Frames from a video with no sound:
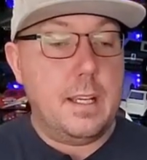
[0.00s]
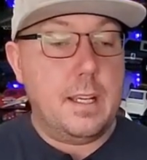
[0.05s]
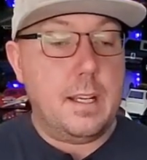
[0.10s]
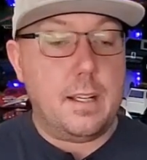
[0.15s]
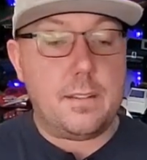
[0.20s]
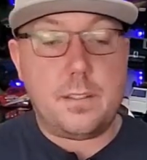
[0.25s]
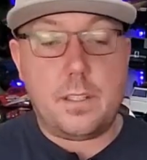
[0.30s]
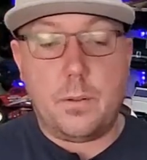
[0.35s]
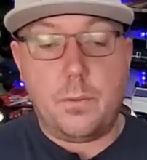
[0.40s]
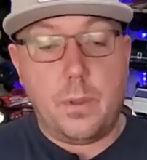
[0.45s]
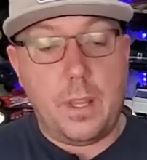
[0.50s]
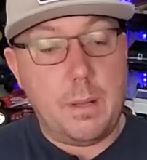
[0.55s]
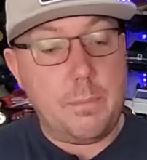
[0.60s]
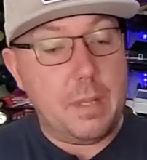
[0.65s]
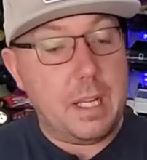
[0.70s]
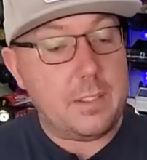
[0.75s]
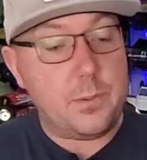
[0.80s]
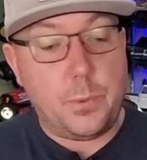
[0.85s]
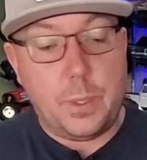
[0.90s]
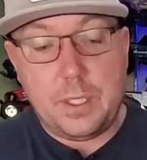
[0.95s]
I said, well,
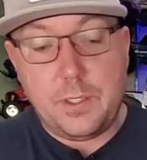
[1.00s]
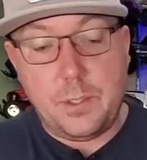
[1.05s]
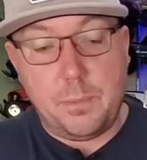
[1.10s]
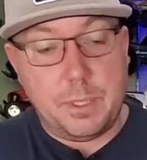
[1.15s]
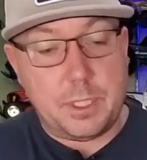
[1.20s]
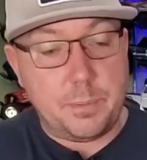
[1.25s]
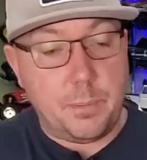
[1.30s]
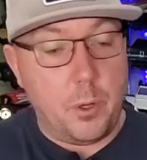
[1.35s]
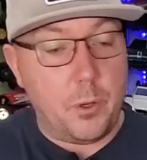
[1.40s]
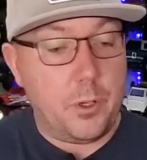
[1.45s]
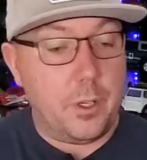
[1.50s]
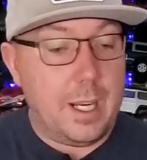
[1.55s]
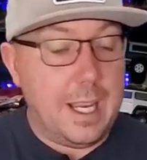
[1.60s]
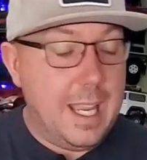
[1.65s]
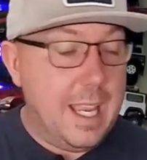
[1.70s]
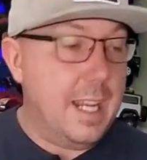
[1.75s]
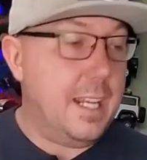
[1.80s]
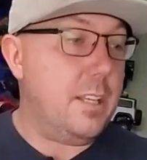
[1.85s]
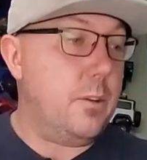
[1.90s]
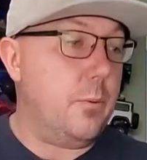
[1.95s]
that's way too much motor
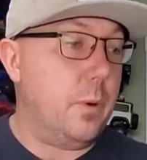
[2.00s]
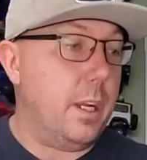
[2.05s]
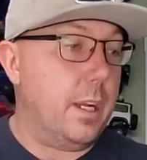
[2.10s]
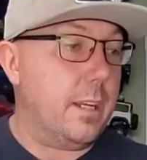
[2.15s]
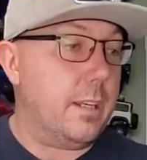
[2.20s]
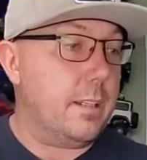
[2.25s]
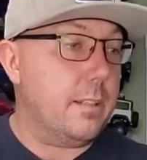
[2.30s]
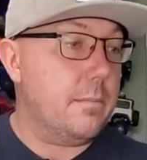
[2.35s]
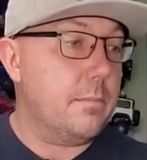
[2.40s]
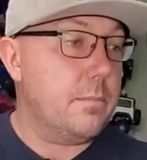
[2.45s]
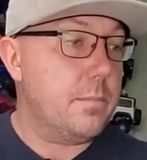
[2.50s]
anyway.